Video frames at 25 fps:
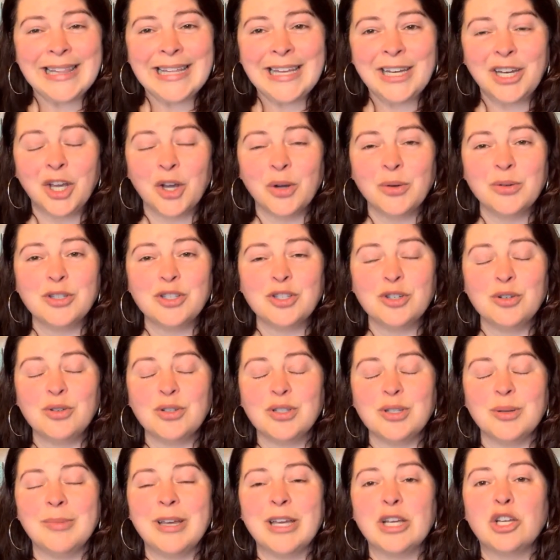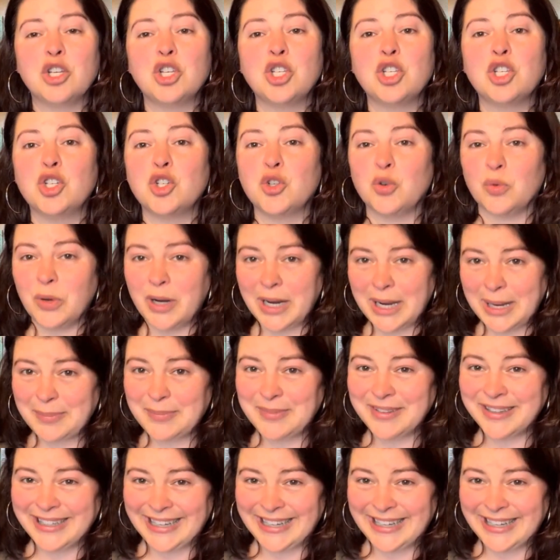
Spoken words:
then goes to some extreme